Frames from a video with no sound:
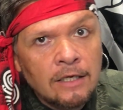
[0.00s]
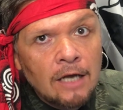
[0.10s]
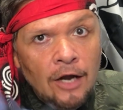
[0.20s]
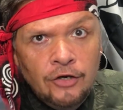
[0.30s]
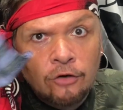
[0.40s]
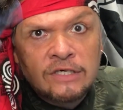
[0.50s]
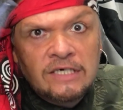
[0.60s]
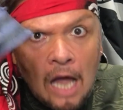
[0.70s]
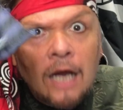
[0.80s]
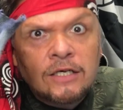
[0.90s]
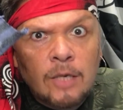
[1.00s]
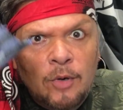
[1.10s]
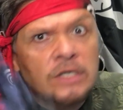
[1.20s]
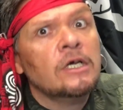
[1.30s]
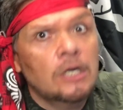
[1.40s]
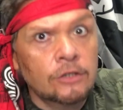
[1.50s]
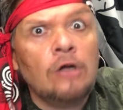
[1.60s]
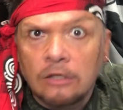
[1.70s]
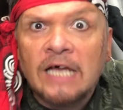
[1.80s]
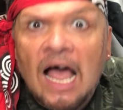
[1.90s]
and your Socktopus has
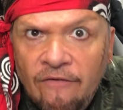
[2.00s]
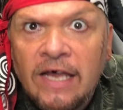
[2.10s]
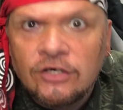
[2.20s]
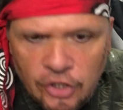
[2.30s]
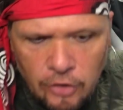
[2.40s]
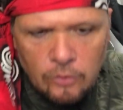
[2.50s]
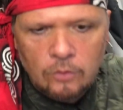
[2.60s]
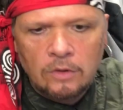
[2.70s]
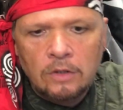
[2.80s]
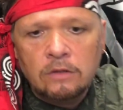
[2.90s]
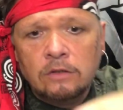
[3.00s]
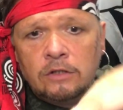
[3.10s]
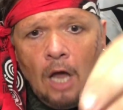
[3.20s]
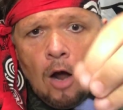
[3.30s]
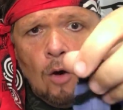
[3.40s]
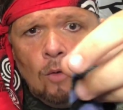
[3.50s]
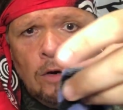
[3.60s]
got to have 8 too. So,